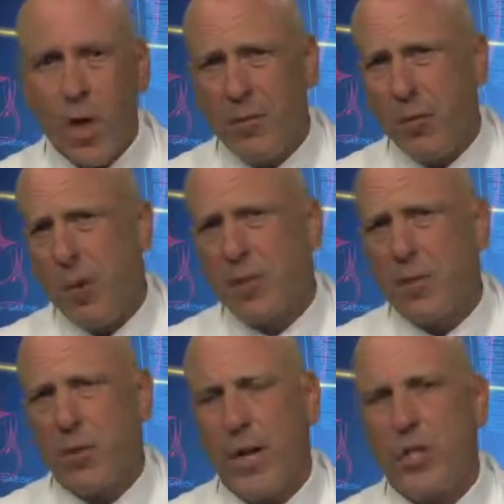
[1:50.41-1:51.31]
of the
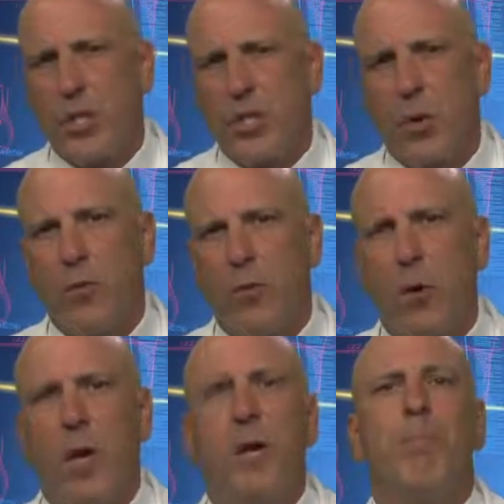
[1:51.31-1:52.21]
restoration. So
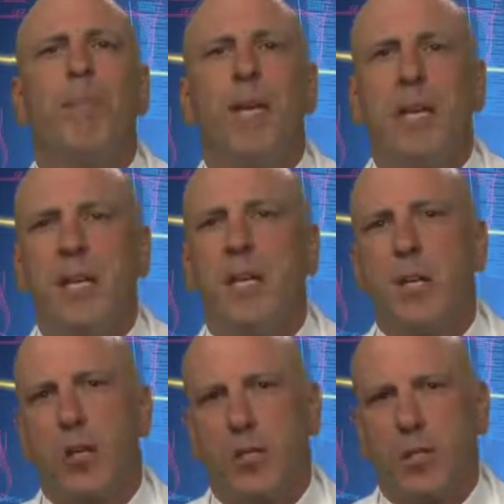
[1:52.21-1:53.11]
for many
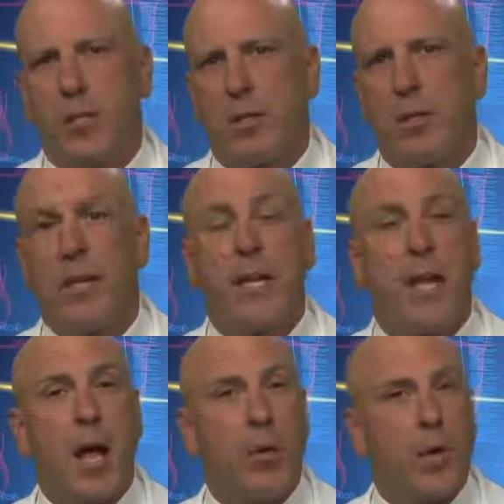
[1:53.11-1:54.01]
years, cleaning
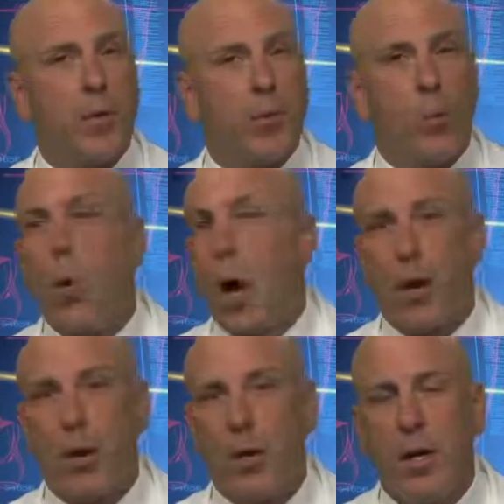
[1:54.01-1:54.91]
it out with
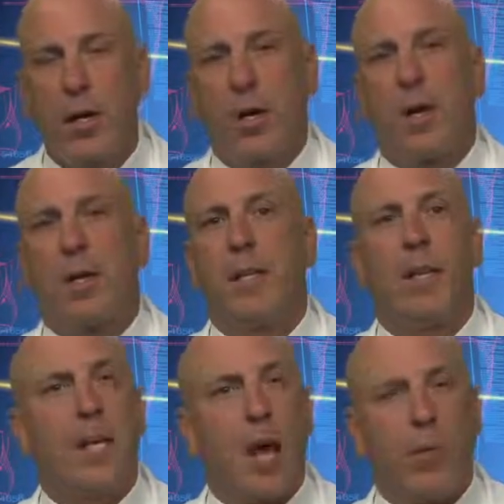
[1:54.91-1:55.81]
water,
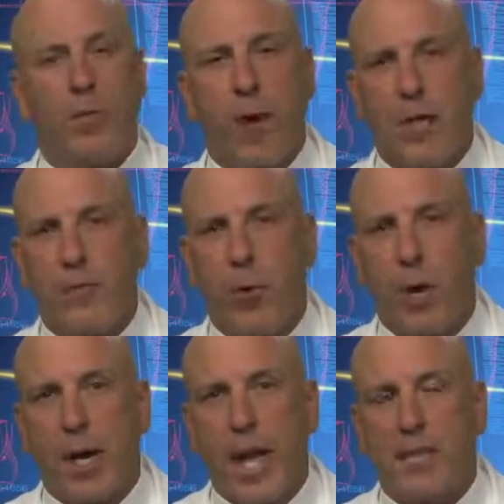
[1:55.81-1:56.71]
cleaning it out with
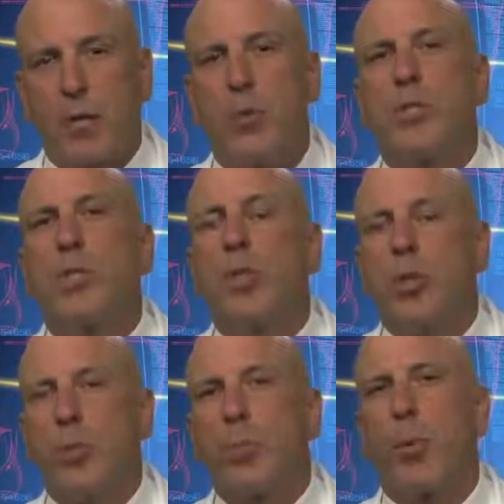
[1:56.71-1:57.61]
phosphoric acid was a
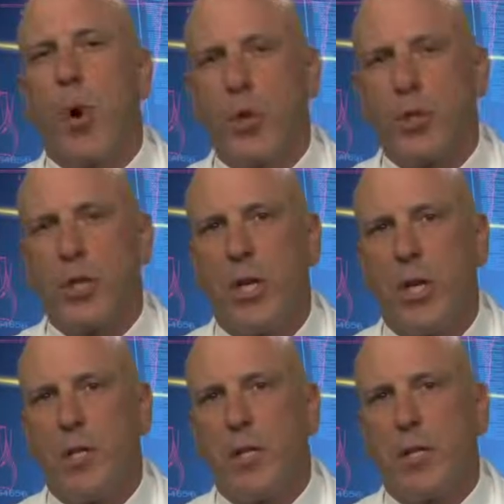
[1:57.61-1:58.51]
good approach
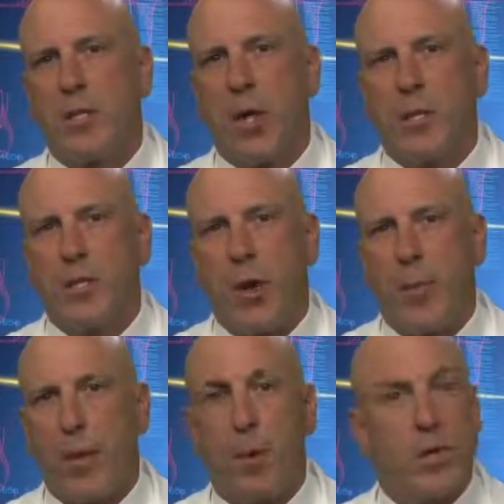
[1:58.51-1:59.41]
to these all
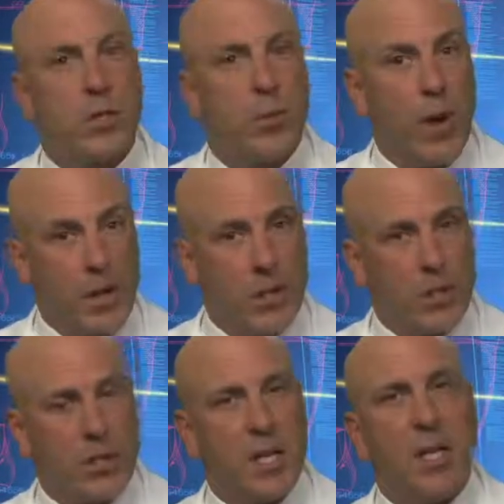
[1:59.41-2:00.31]
ceramic
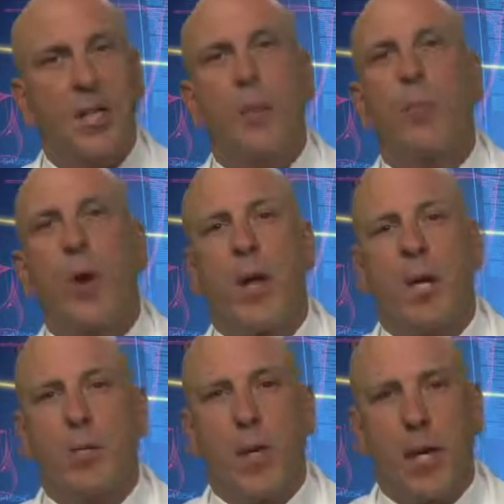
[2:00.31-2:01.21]
restorations to get them ready
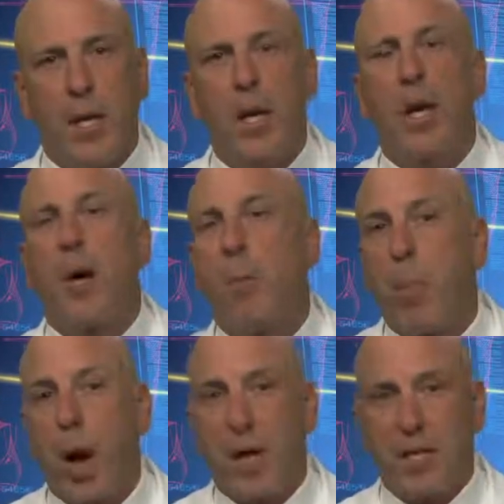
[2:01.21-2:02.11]
to be
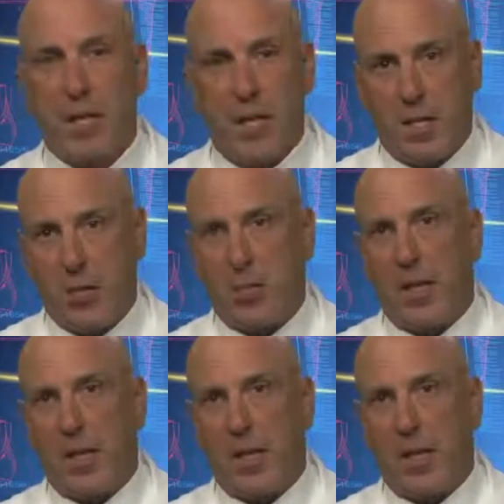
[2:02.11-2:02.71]
bonded into